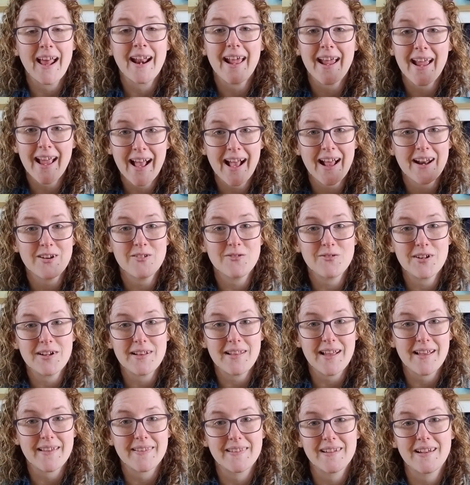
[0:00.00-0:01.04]
And I hadn't
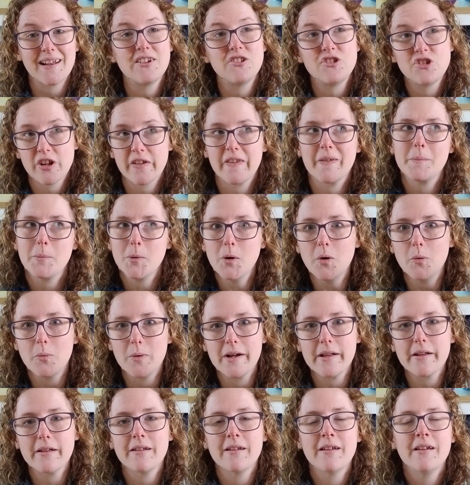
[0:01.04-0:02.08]
realized that I just bought
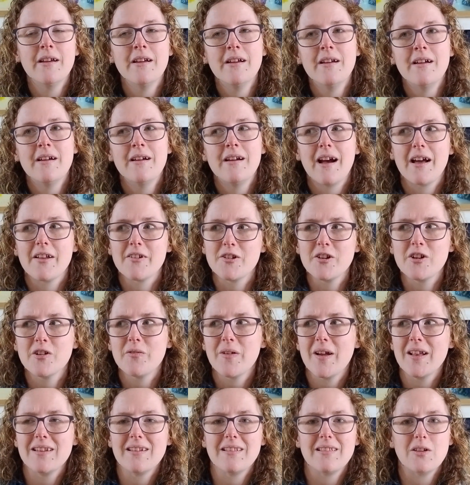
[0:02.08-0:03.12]
one. I don't know
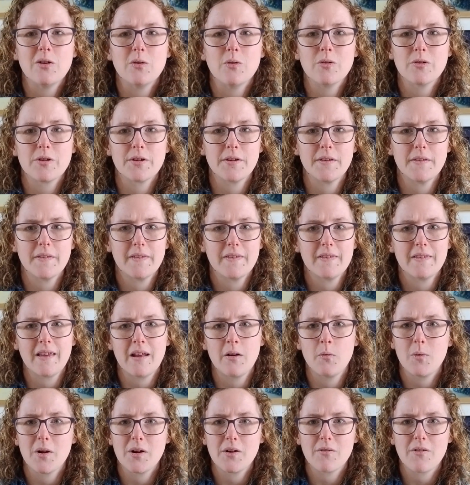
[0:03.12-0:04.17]
if I did the orders
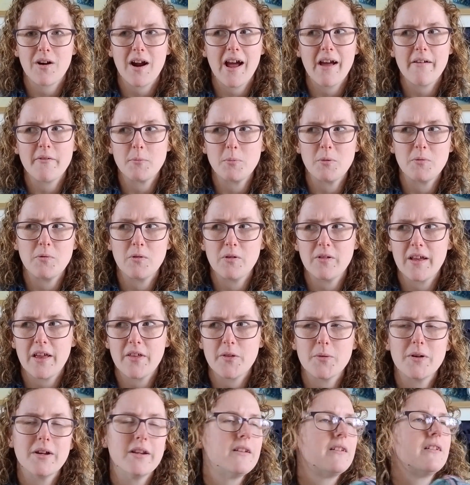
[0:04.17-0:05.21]
and one arrived before the
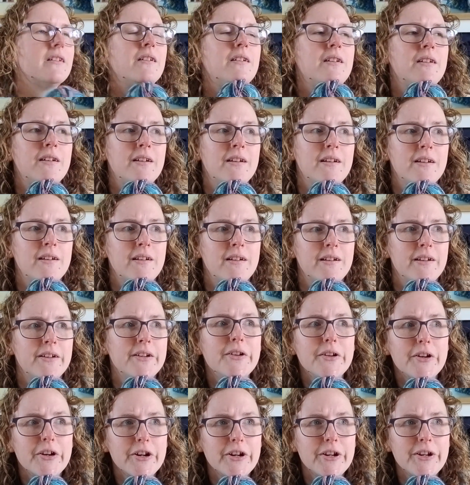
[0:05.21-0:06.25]
other one.
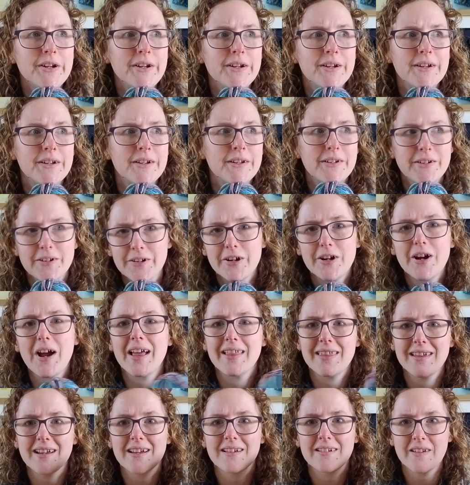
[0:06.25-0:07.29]
No,
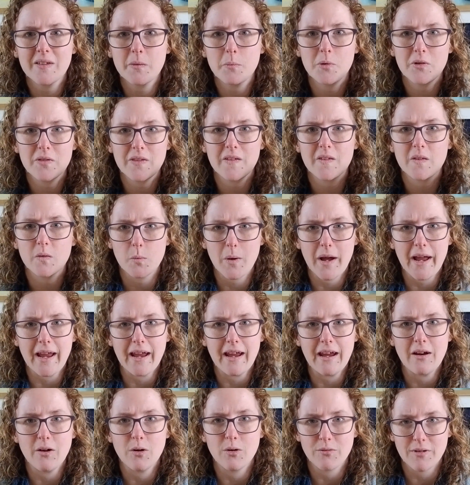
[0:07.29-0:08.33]
I think I just put this
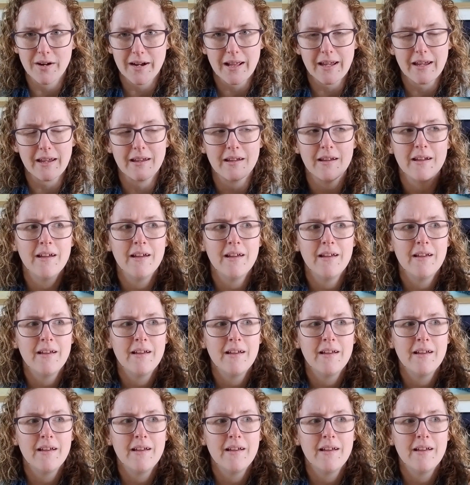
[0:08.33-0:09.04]
away already.